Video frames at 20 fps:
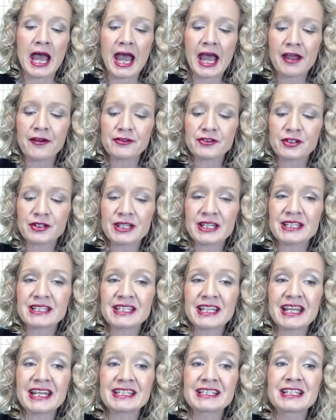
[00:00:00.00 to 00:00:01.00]
After
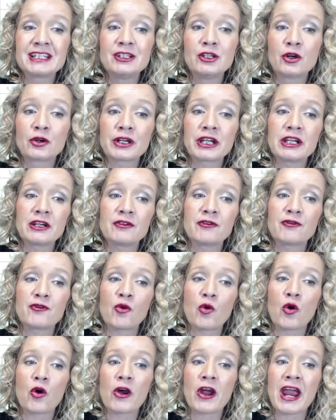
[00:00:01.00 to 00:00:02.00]
this, it's looking
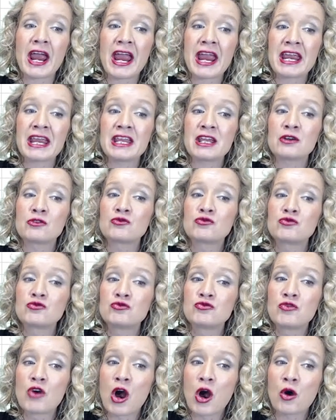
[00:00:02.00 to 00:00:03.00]
for a
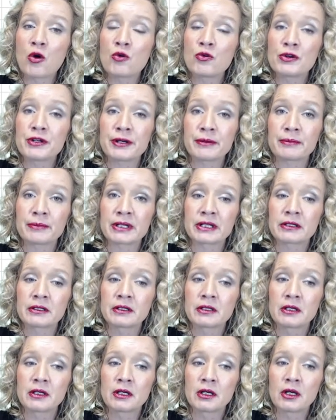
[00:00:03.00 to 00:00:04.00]
row number.
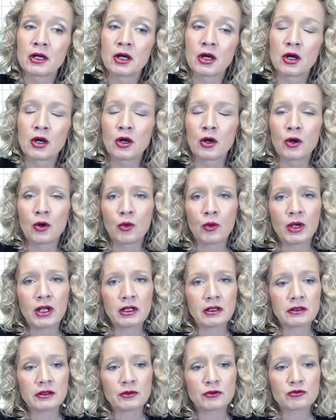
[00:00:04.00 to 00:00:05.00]

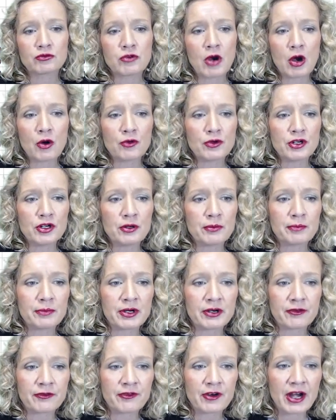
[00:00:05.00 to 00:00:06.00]
Well, the row
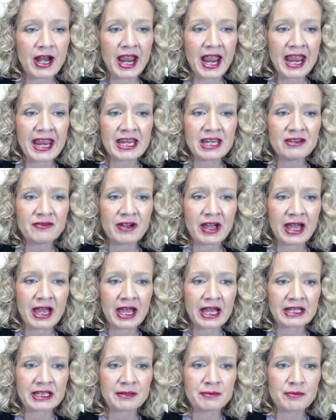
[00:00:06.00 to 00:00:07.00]
number for Ava
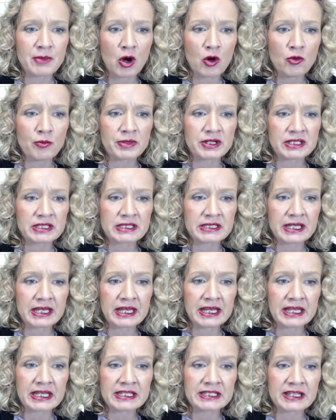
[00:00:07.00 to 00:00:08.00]
at the moment
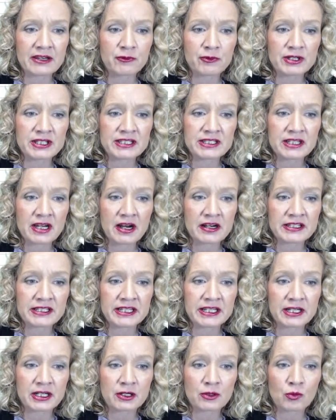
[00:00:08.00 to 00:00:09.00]
is, if we start
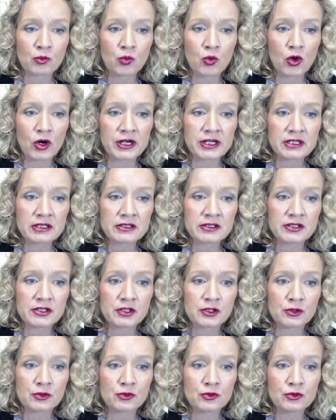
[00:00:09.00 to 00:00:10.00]
here, 1,
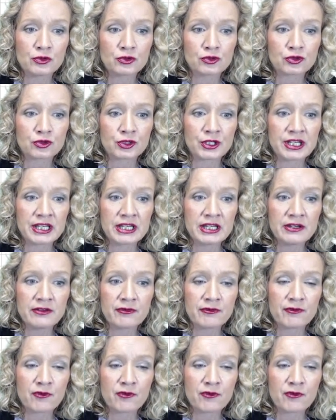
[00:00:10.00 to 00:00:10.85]
2, 3,